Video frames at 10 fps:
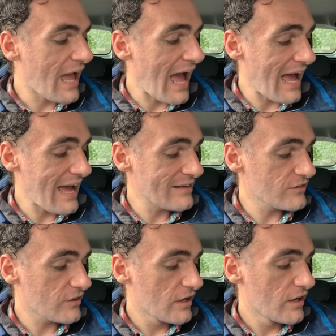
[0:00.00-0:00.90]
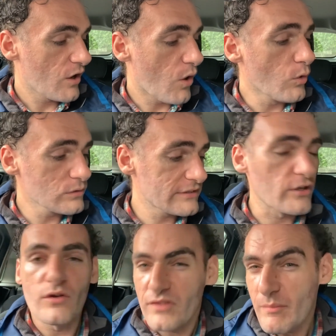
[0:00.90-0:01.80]
And
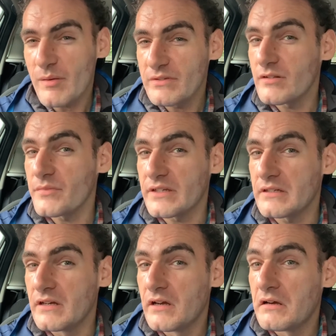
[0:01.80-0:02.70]
also there might be something